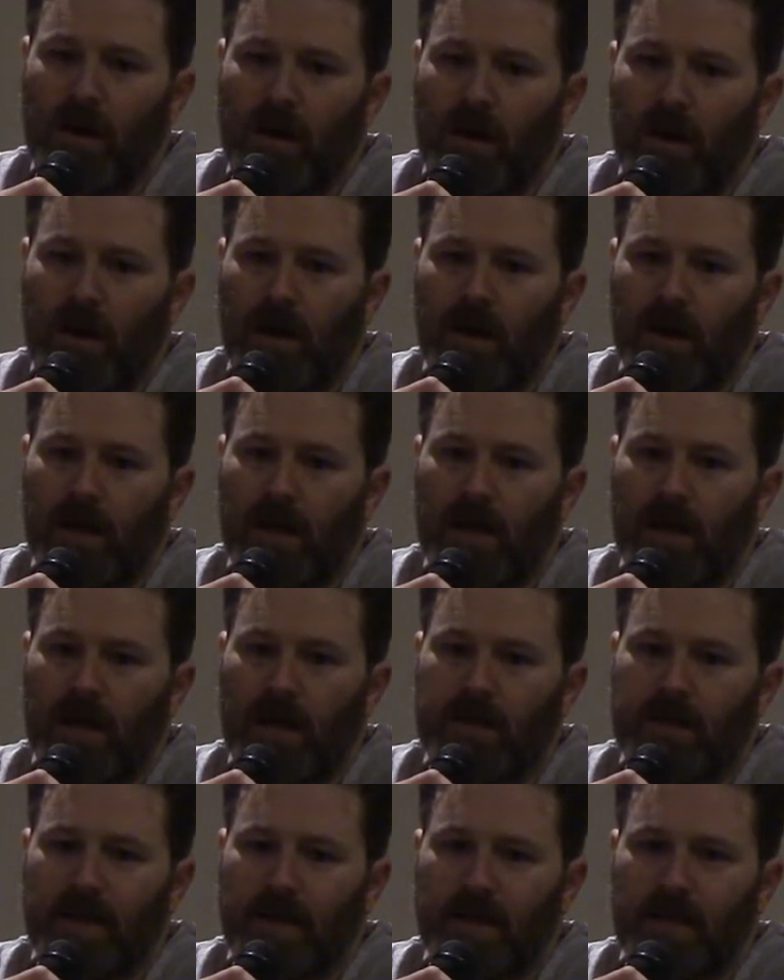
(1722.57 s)

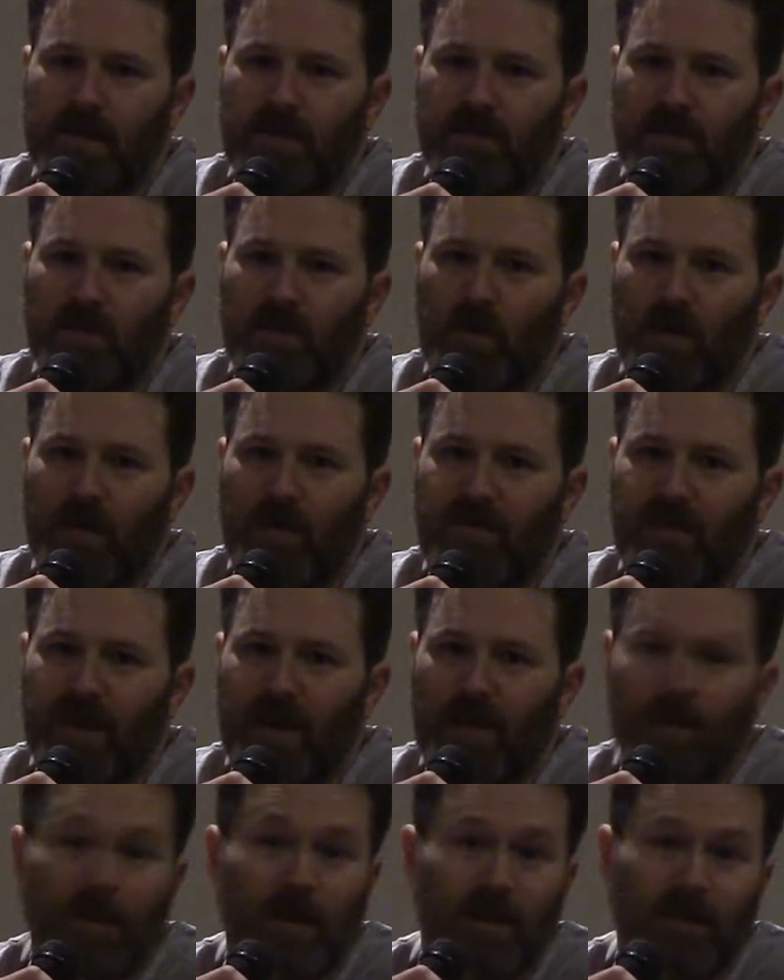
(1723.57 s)
uh, a Texas football
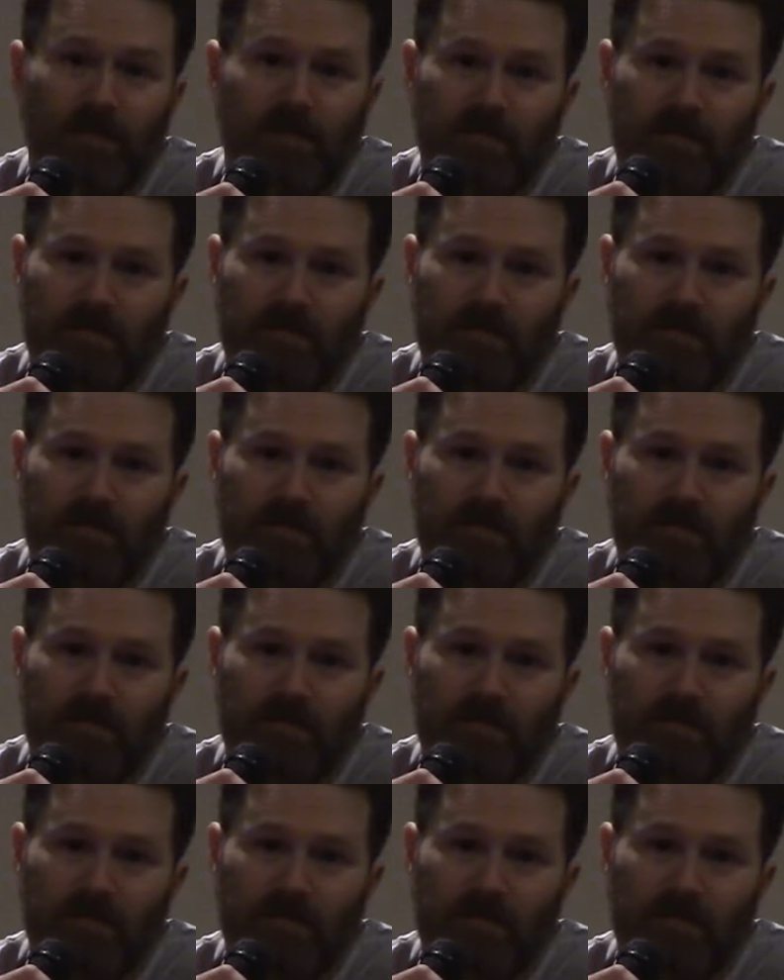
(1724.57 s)
family,